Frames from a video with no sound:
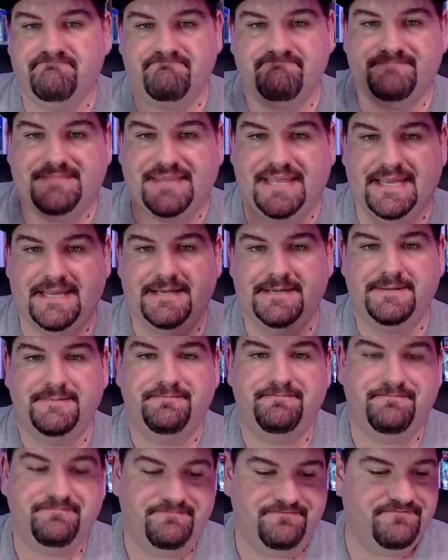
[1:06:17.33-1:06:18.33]
then,
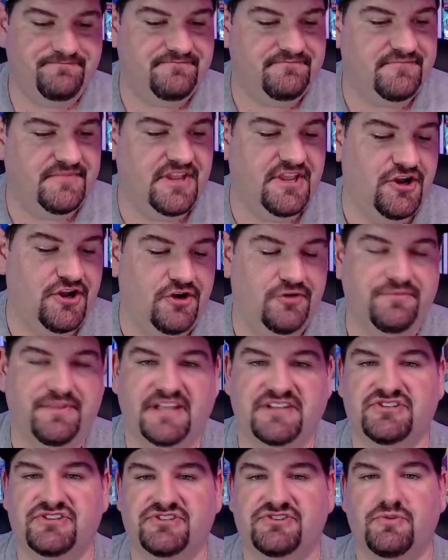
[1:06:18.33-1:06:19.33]
you know,
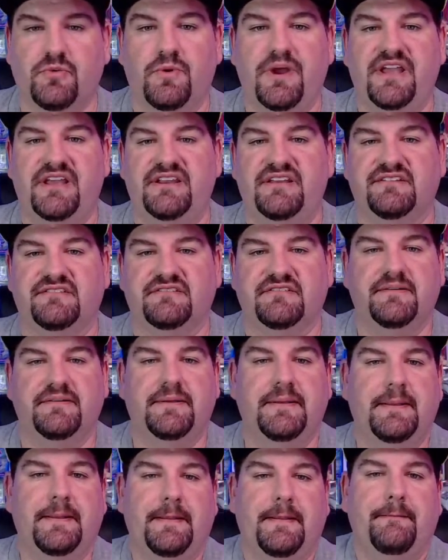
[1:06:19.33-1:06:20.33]
that's just the way it is.
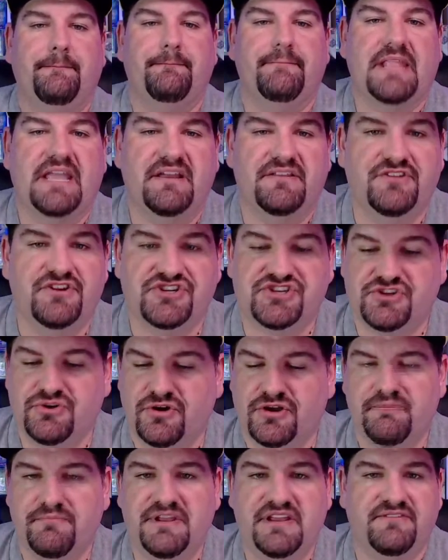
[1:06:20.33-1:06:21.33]
There's still
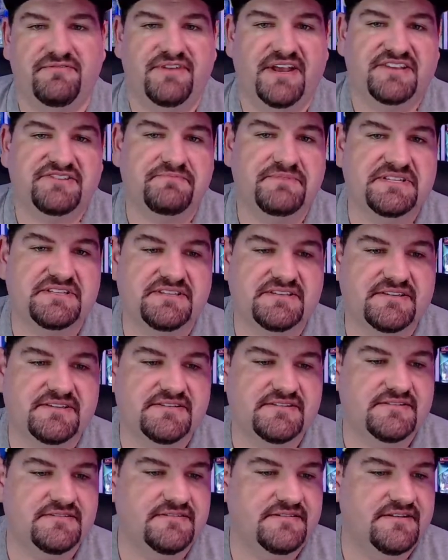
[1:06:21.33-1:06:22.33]
going to be investments
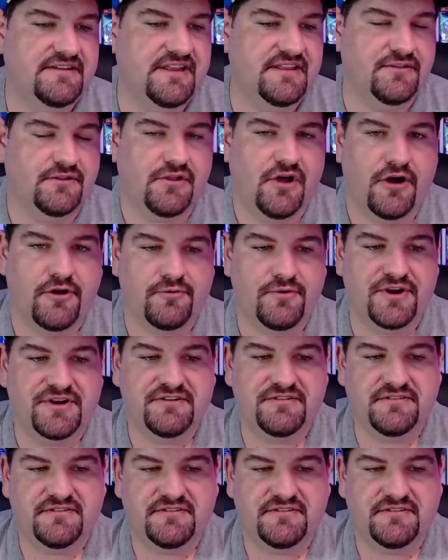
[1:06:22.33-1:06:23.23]
in the long run.